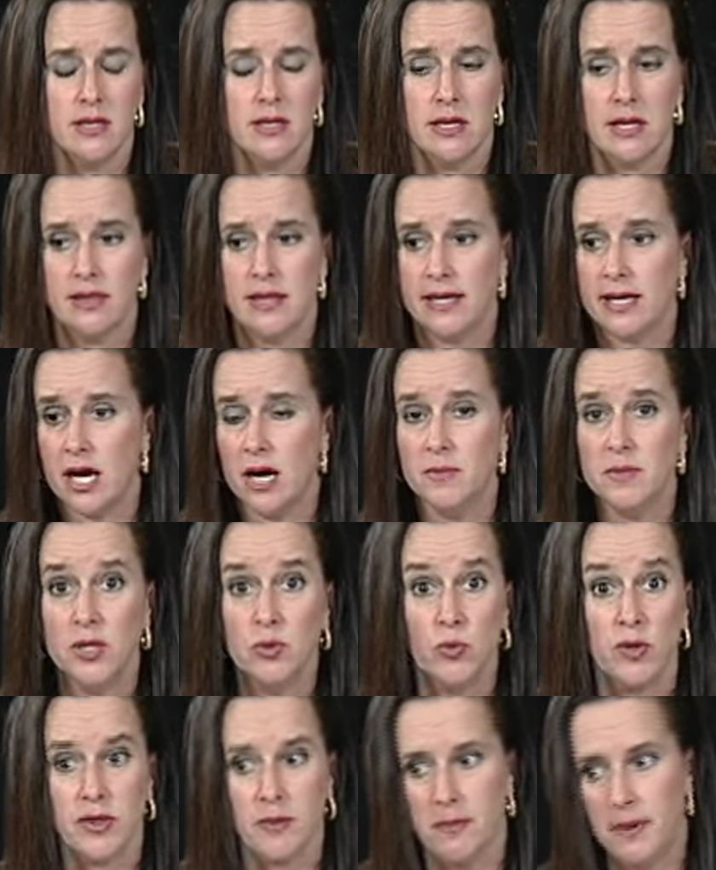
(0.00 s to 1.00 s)
and they come in
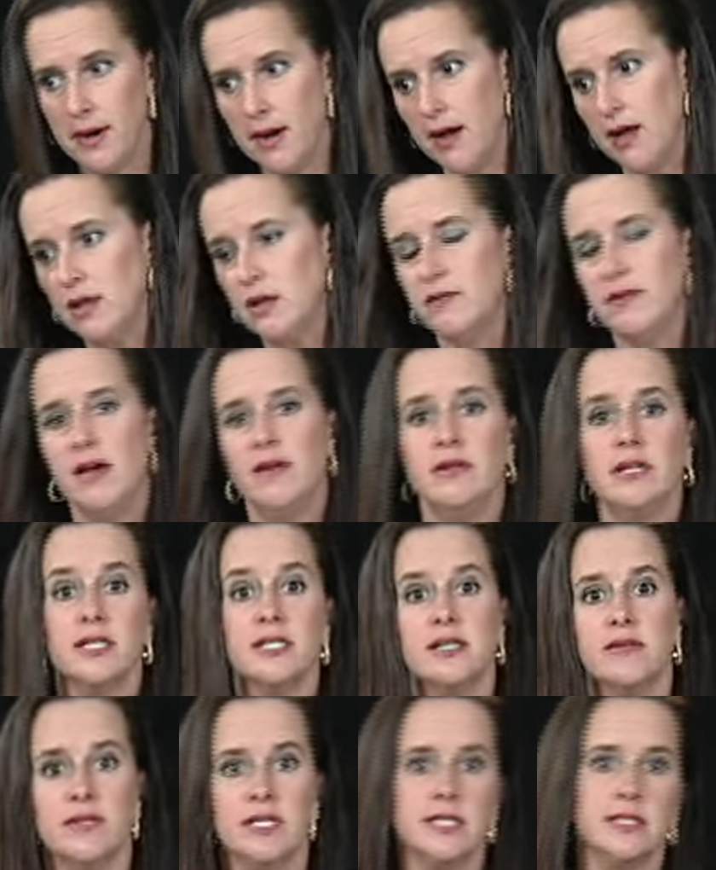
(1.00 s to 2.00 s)
with a pile of
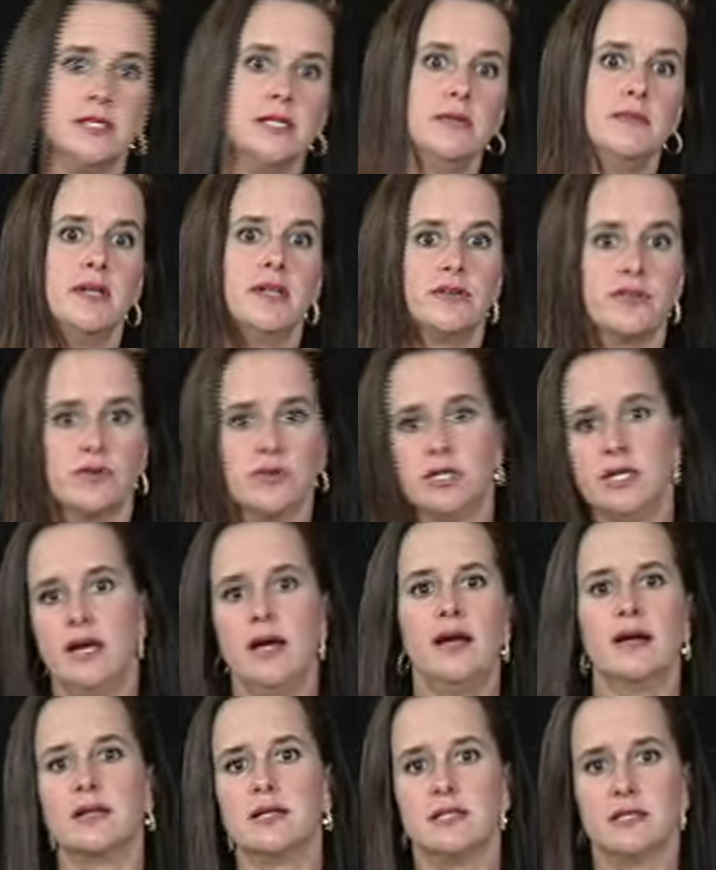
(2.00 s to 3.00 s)
evidence of these emails or
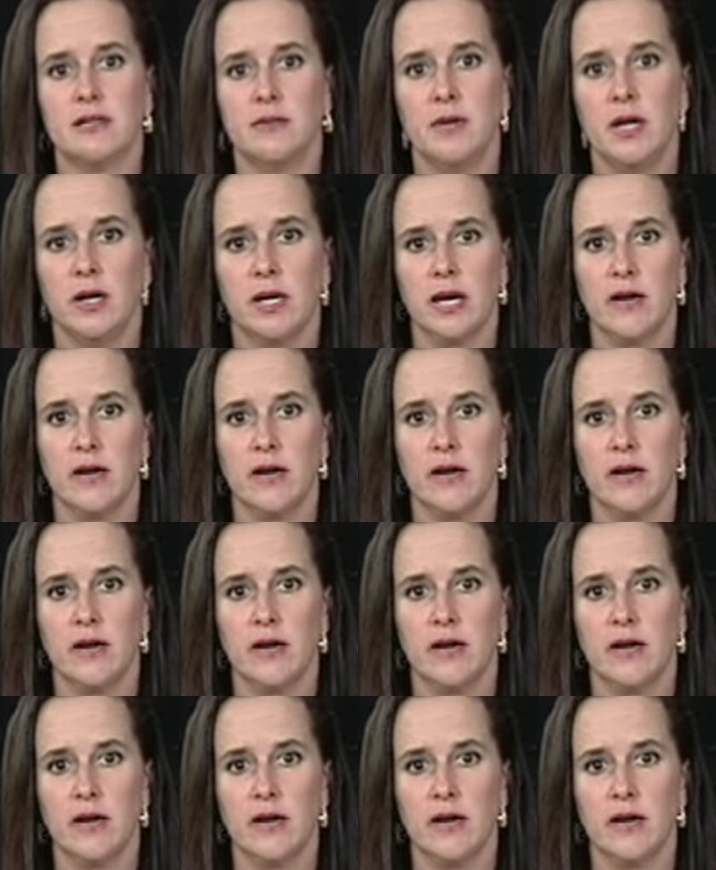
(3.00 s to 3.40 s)
texts about